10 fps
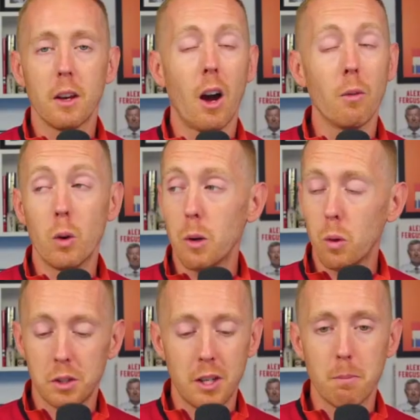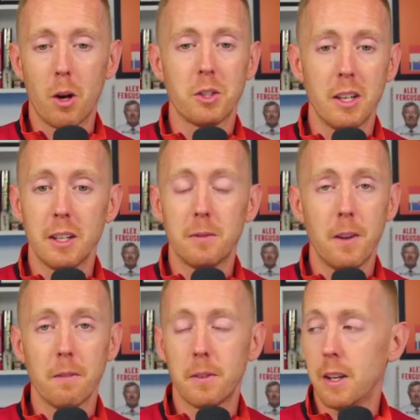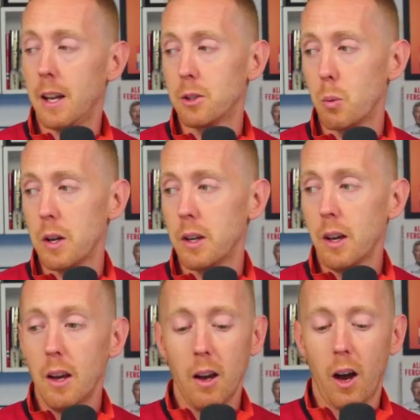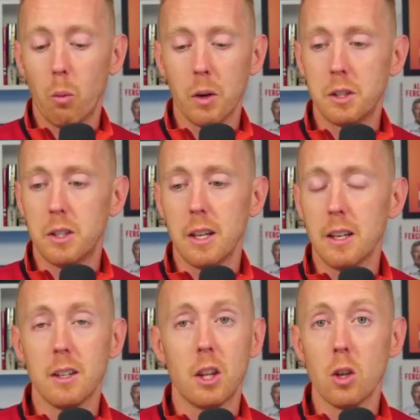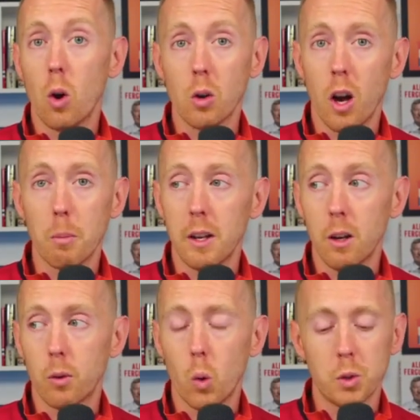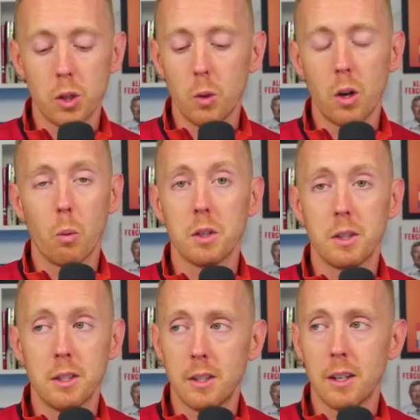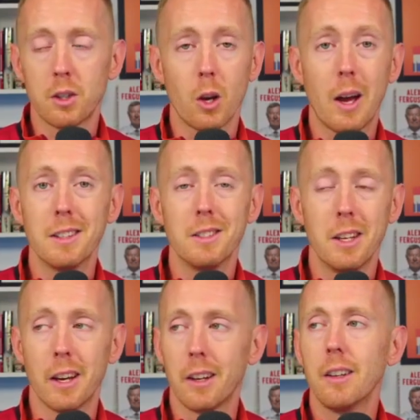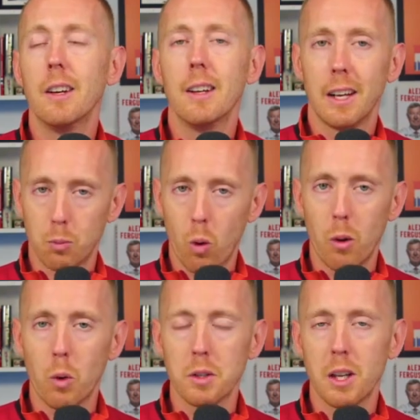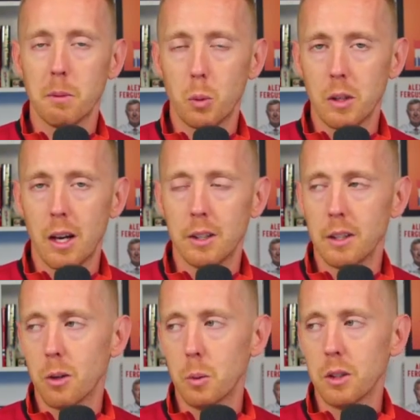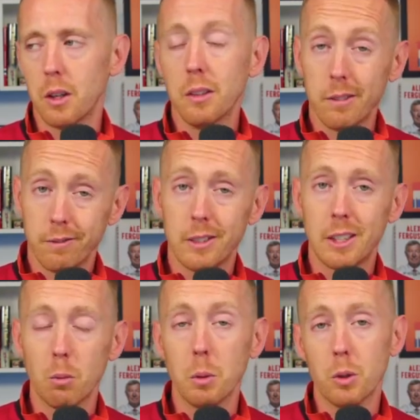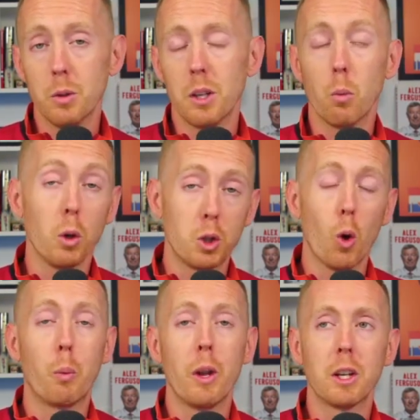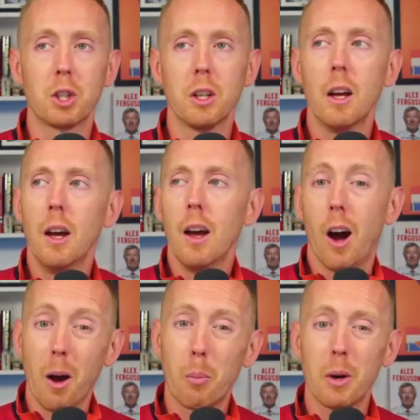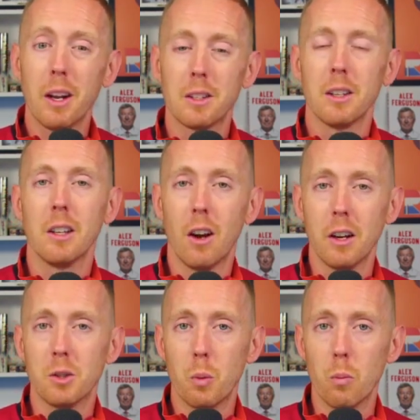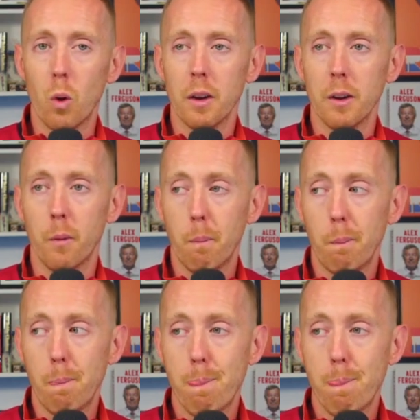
think. I really want to see Martinez fit for the next week. I want to see De Jong coming in, of course I do. And I want to see Sesko and Ziyech. That's what I want to see between now and the end of the window. See what we do see. But what's your prediction? I'm predicting United to win 1-0.